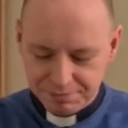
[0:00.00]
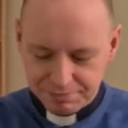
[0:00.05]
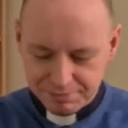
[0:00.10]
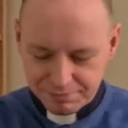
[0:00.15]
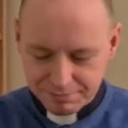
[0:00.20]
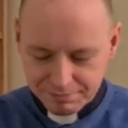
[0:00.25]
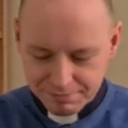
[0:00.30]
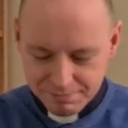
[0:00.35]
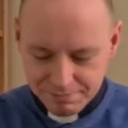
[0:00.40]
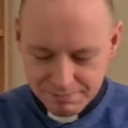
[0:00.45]

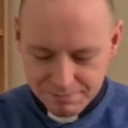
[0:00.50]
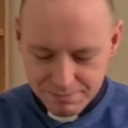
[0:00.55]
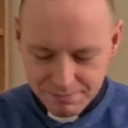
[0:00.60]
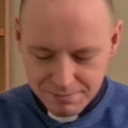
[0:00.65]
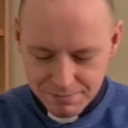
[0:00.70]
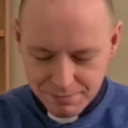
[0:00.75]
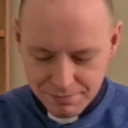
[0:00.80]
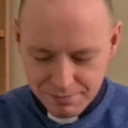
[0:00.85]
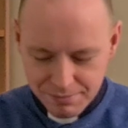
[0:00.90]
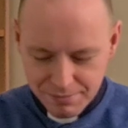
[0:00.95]

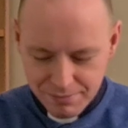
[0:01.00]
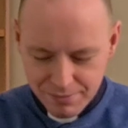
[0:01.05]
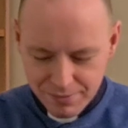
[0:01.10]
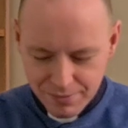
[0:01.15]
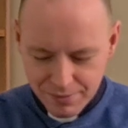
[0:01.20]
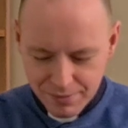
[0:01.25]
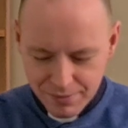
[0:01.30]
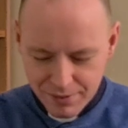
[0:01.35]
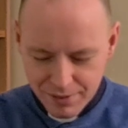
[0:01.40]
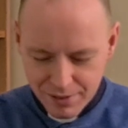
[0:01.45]

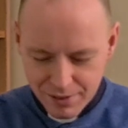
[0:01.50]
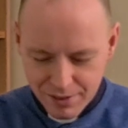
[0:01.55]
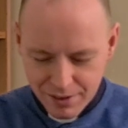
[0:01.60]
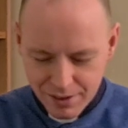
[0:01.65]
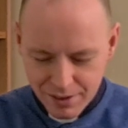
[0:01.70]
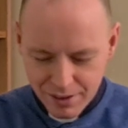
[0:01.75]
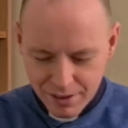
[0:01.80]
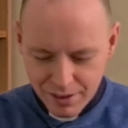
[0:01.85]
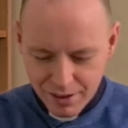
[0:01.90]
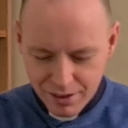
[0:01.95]

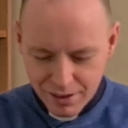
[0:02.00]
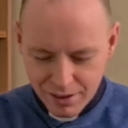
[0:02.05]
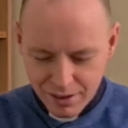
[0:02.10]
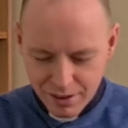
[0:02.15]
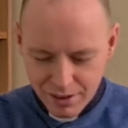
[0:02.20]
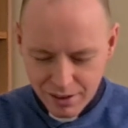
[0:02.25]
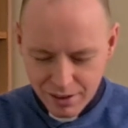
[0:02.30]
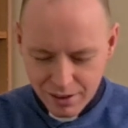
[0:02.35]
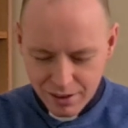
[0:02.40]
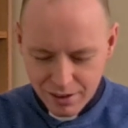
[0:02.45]

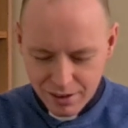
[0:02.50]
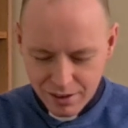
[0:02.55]
(no one is talking)